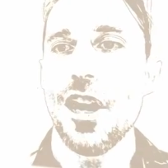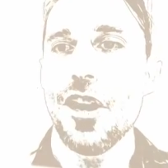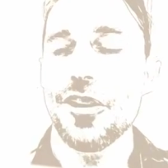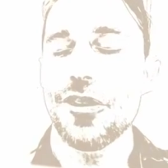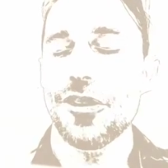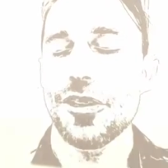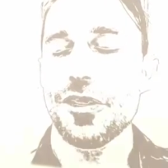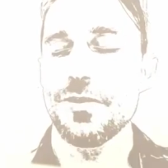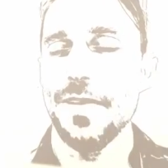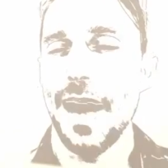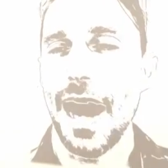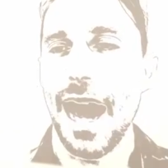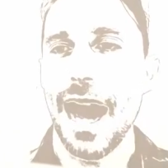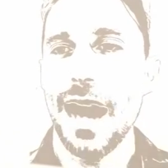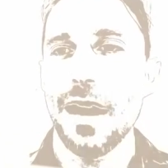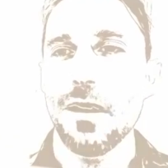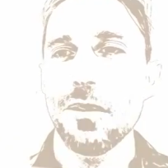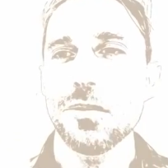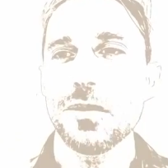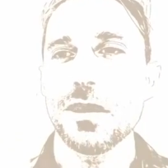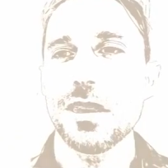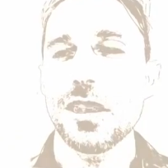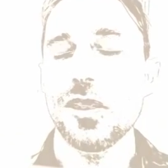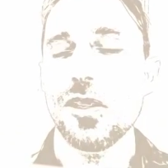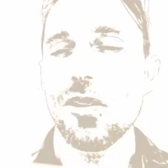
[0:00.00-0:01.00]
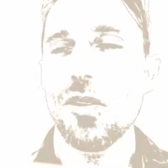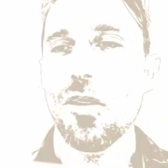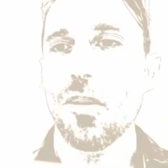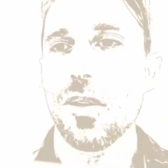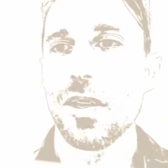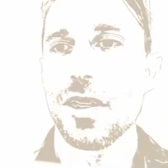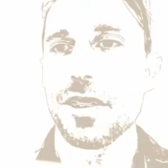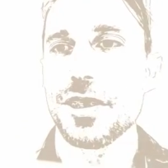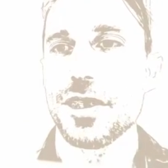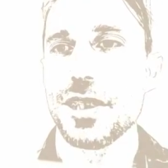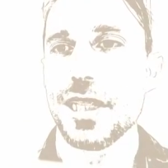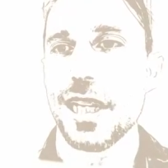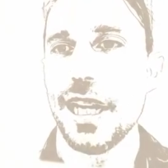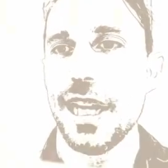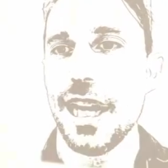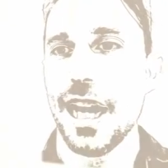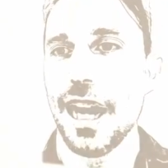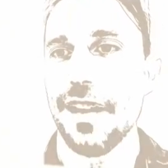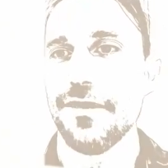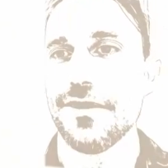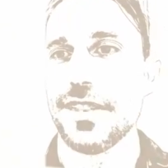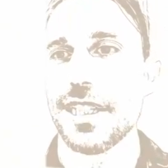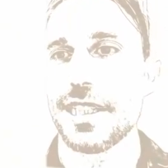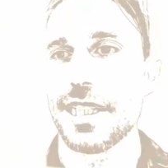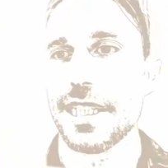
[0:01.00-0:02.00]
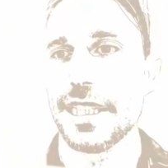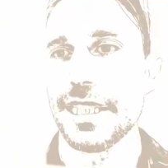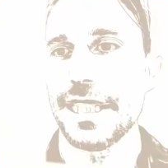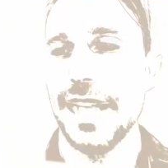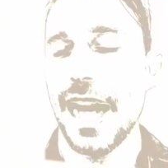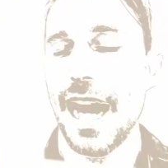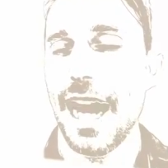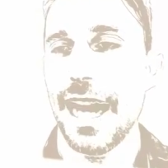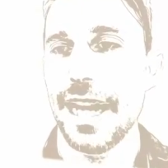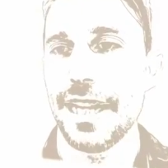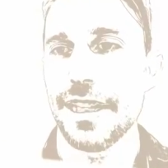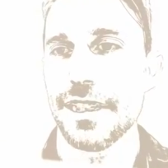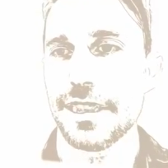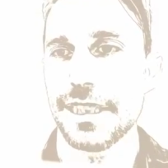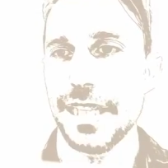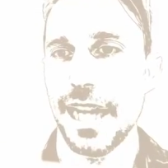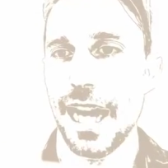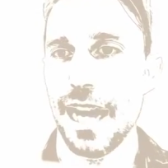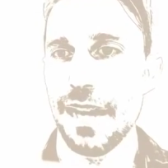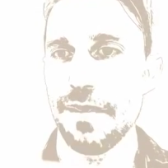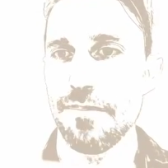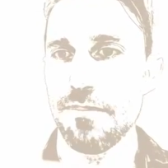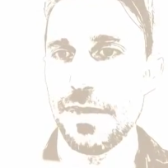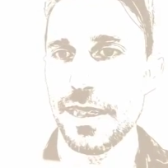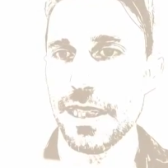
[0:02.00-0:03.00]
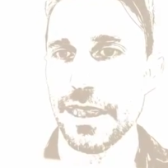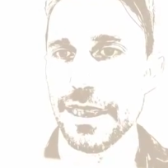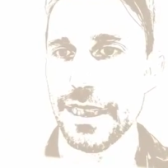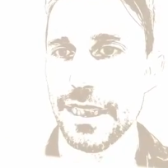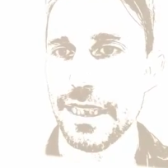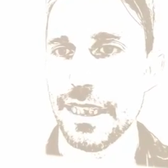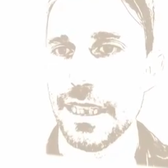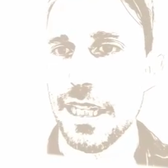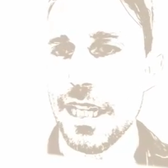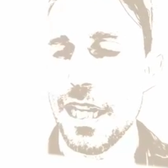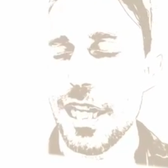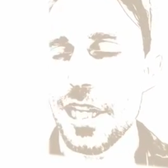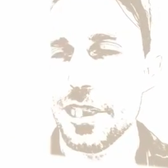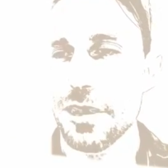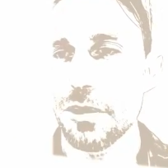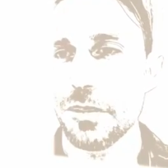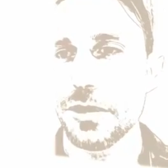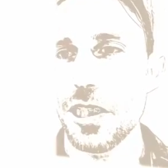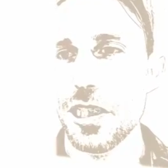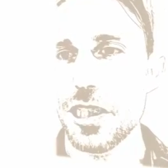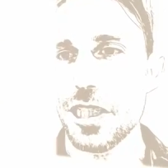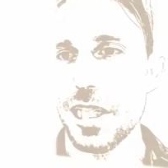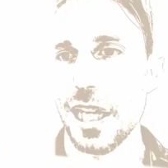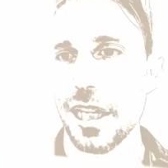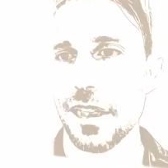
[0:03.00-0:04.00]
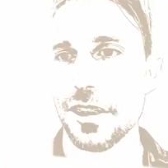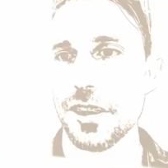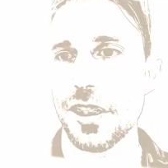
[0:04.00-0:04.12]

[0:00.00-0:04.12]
throughout the course of this entire time period. So we'll just color